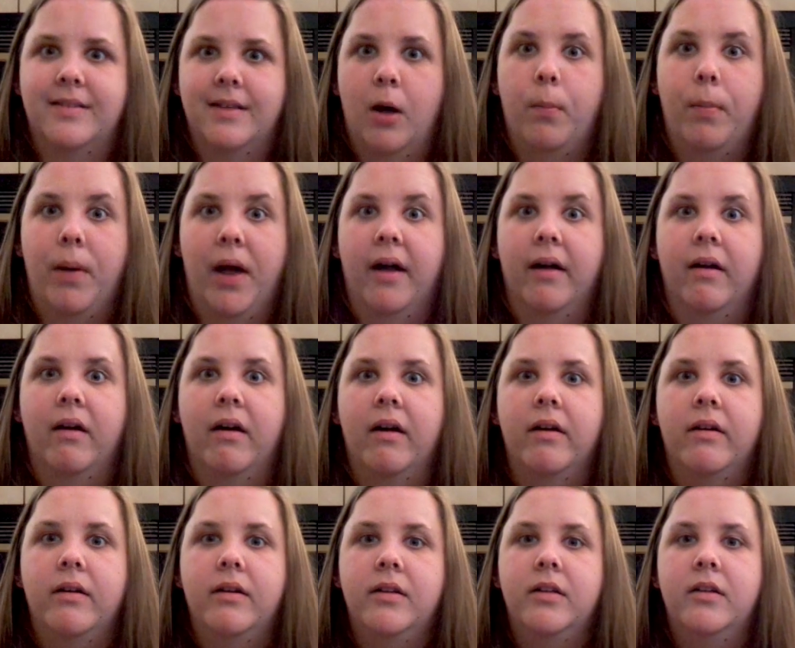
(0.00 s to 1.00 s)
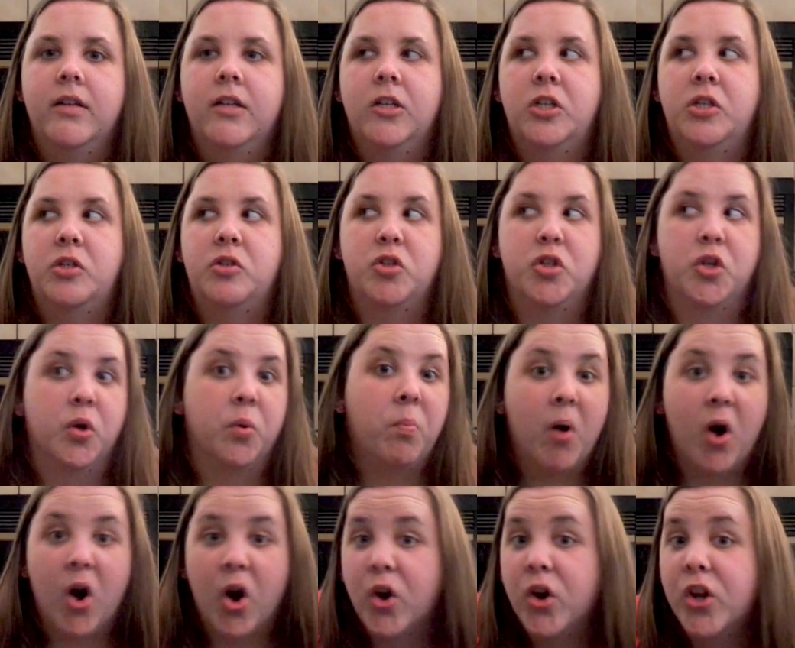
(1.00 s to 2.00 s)
alpaca to your
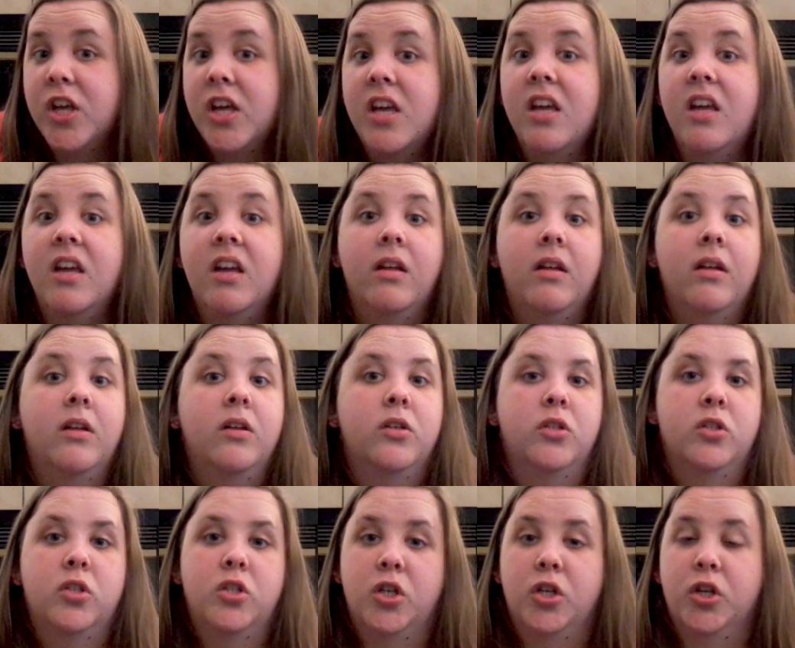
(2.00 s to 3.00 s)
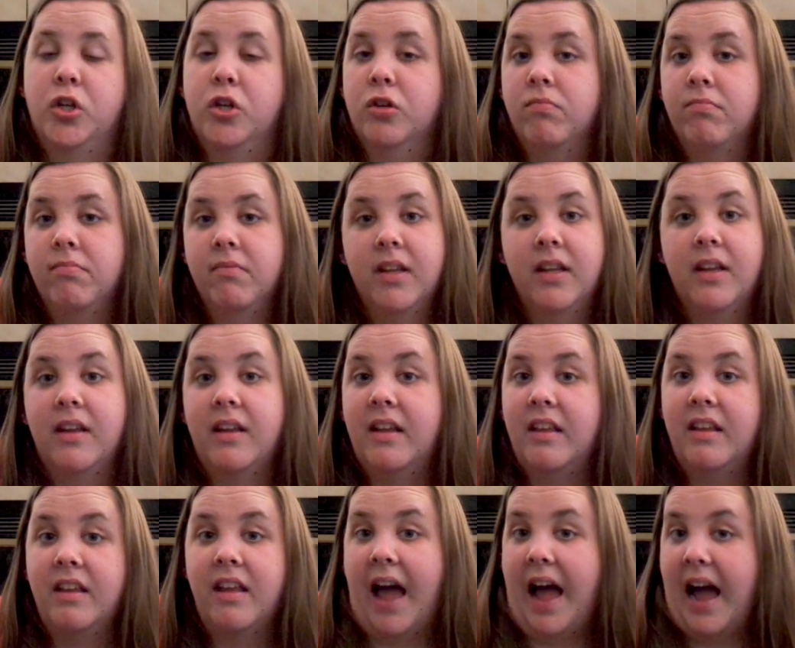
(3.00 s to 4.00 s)
party, to your
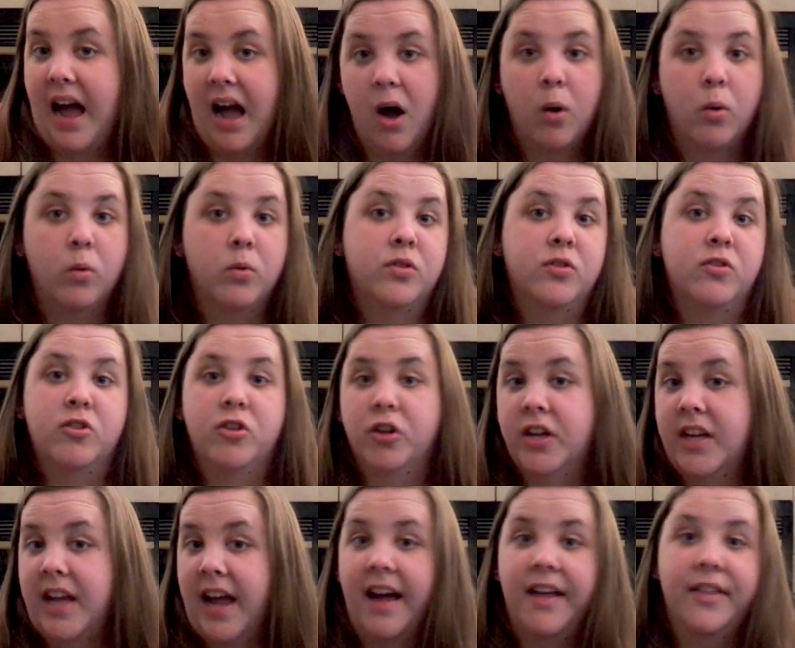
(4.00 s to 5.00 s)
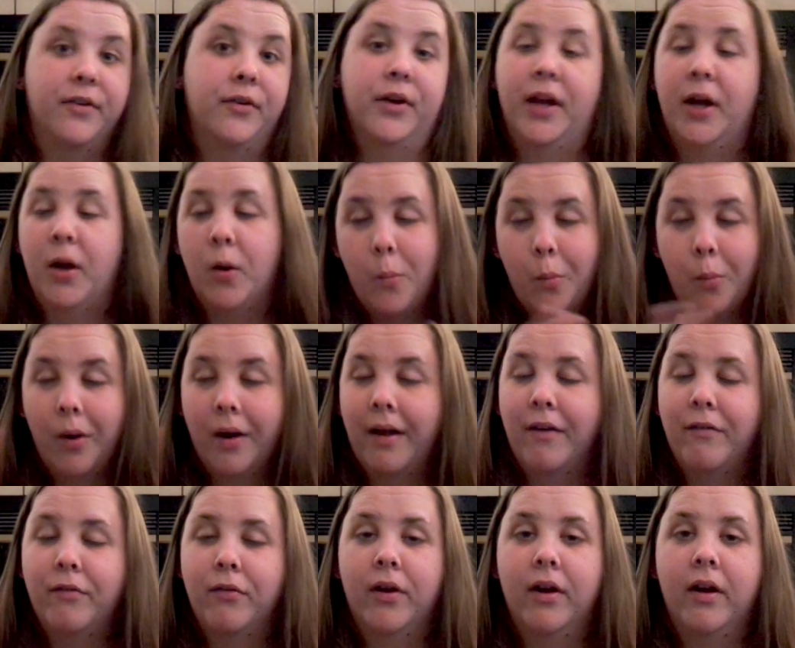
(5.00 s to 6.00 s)
house, your gathering,
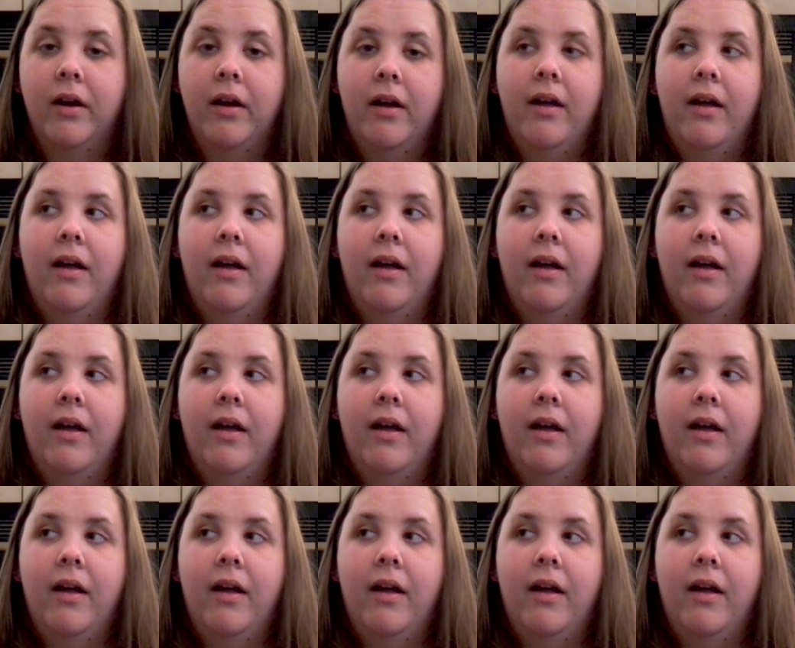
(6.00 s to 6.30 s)
whatever.